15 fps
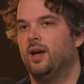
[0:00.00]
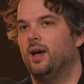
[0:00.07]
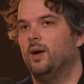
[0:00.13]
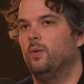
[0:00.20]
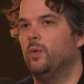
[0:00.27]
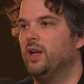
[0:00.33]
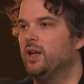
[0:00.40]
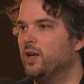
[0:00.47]
uh,
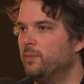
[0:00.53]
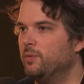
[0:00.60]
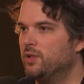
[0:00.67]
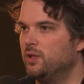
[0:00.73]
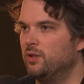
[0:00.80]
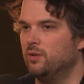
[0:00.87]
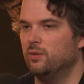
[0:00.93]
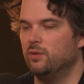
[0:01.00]
when it comes
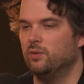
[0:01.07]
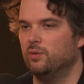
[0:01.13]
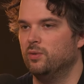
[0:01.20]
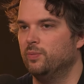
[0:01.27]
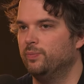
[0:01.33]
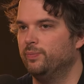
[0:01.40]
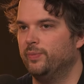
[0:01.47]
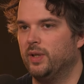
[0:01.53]
to,
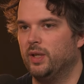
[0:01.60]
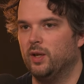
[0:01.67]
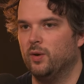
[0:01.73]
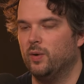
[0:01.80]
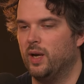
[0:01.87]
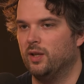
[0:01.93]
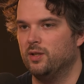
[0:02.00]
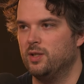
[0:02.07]
you
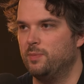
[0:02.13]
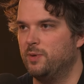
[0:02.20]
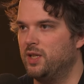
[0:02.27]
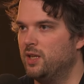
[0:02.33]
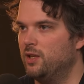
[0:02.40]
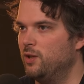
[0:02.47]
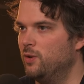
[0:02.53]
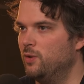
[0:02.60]
know, L G B
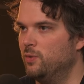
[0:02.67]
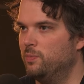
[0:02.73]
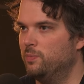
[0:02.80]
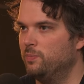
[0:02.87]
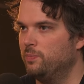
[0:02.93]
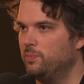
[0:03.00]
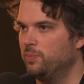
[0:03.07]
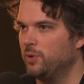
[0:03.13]
T Q
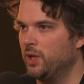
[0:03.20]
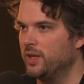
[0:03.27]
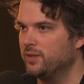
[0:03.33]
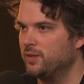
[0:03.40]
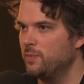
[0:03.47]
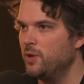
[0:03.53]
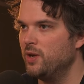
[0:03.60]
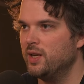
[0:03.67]
plus
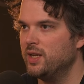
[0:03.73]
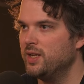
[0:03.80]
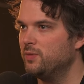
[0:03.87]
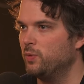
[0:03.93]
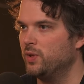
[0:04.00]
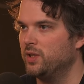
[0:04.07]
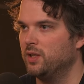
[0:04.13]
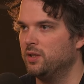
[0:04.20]
communities,
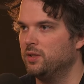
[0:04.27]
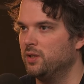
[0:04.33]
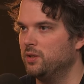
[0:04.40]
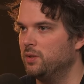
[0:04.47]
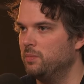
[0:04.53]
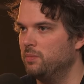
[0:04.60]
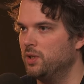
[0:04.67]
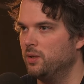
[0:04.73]
with to, to,
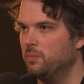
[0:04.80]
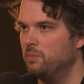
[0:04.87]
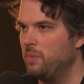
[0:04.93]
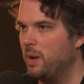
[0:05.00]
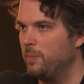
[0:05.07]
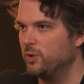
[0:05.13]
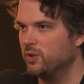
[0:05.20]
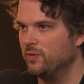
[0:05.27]
to you know,
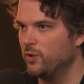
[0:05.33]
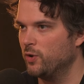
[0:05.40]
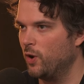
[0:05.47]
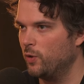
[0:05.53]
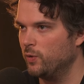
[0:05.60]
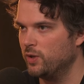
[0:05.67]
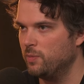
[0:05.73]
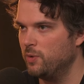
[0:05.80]
members of their
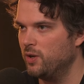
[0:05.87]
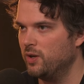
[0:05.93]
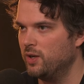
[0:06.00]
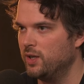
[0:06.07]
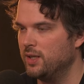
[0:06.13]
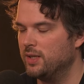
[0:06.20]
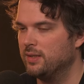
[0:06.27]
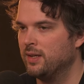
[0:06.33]
own
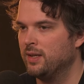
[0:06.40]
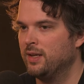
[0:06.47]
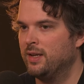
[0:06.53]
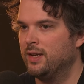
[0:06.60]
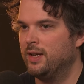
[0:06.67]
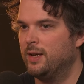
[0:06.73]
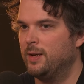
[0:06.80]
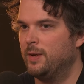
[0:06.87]
communities.
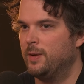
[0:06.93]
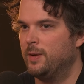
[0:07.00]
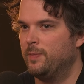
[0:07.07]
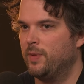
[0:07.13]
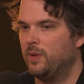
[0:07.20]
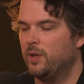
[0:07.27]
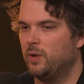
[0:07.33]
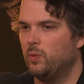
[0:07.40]

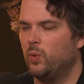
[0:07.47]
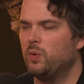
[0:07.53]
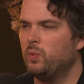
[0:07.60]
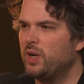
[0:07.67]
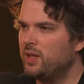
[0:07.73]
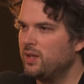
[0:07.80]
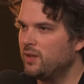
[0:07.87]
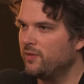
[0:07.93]
What, what
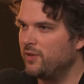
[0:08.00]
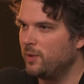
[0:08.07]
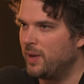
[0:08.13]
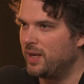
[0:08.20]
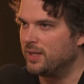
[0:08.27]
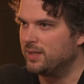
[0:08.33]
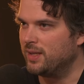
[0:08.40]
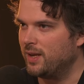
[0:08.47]
do you think the film
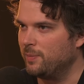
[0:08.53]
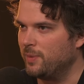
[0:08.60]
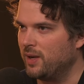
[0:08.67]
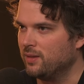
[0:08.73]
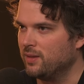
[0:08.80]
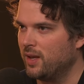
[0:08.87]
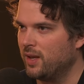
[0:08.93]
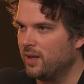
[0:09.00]
had to say
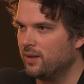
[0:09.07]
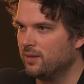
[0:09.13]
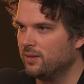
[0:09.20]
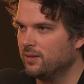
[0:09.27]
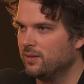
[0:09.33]
about that?